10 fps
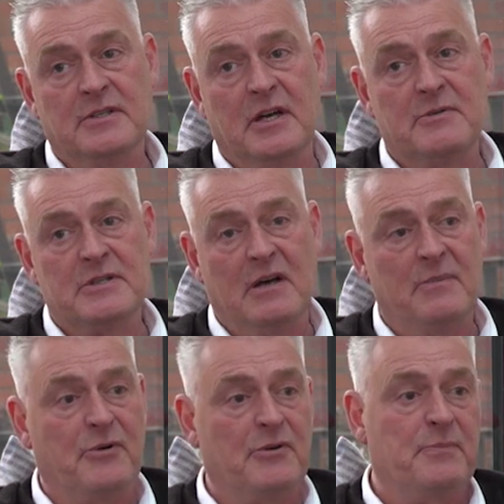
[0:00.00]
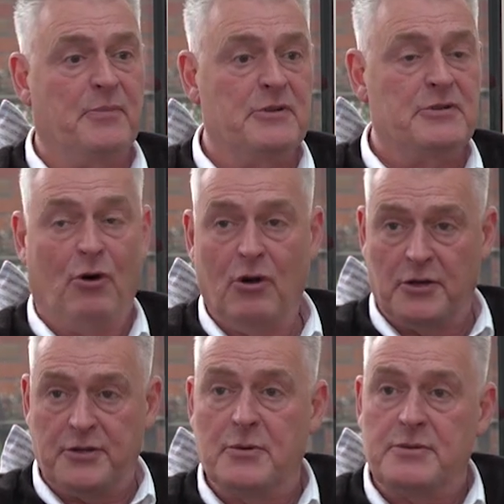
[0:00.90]
So it was like putting us all
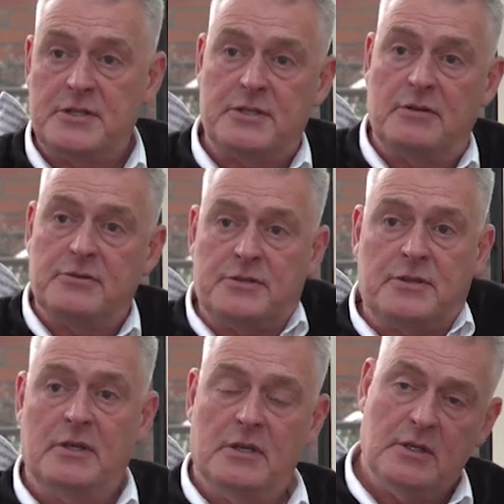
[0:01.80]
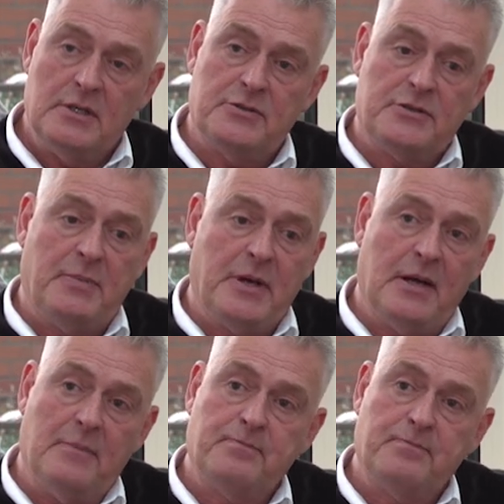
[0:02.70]
on notice, not just the PM.